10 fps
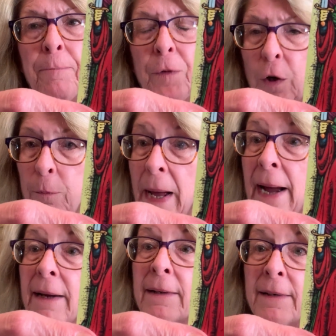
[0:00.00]
Go
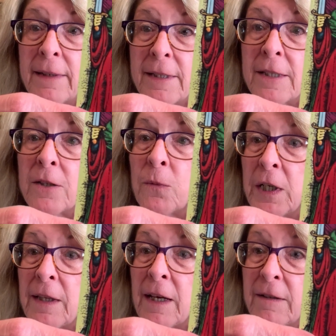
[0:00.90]
back and listen to
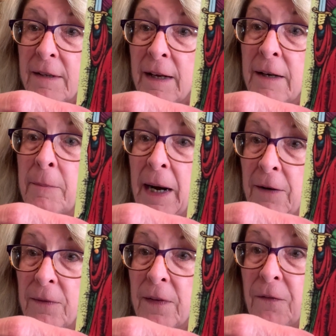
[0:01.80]
what they said
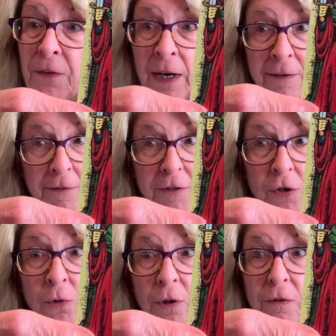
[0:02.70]
about the Five of
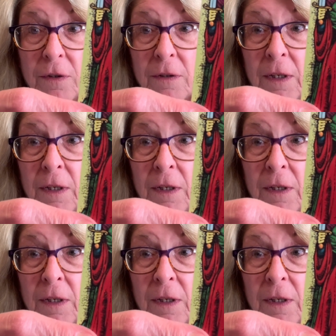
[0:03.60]
Swords.